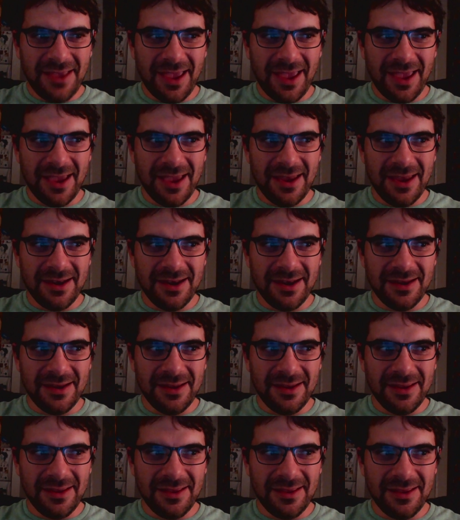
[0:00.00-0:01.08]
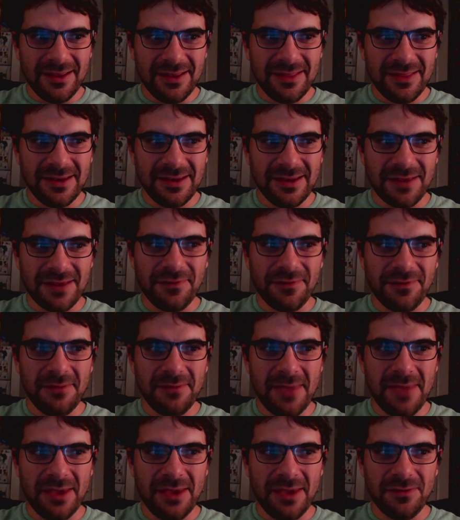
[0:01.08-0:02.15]
and they definitely
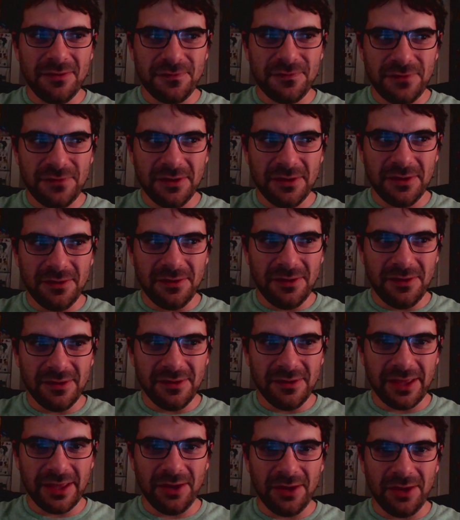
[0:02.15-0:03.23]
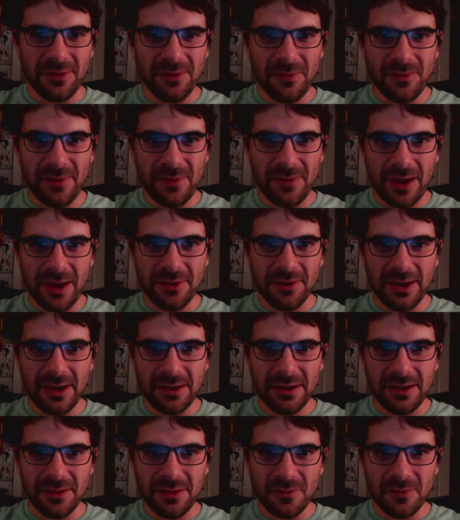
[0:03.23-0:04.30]
make you feel like you're entering
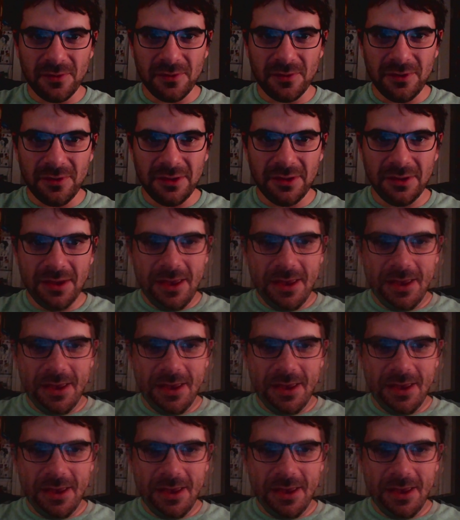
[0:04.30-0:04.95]
another world.